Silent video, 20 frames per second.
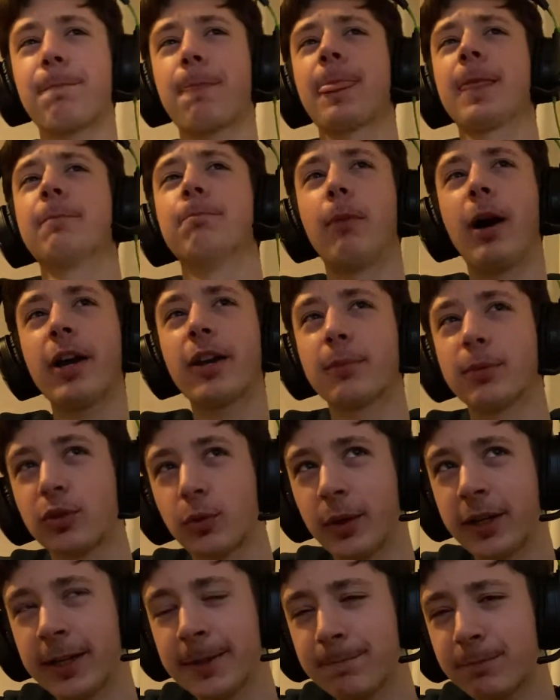my number
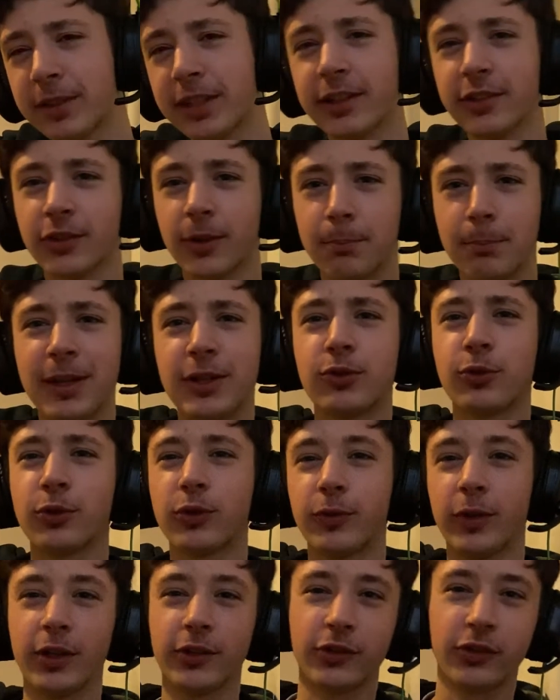20 is Mitchell's
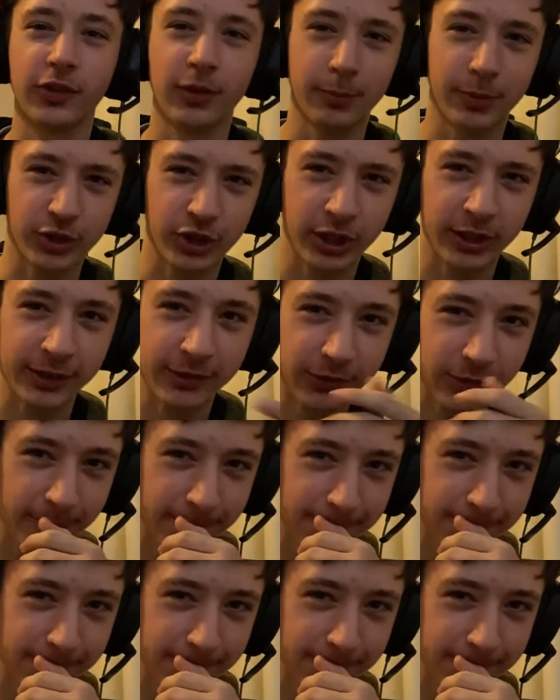versus the Machines.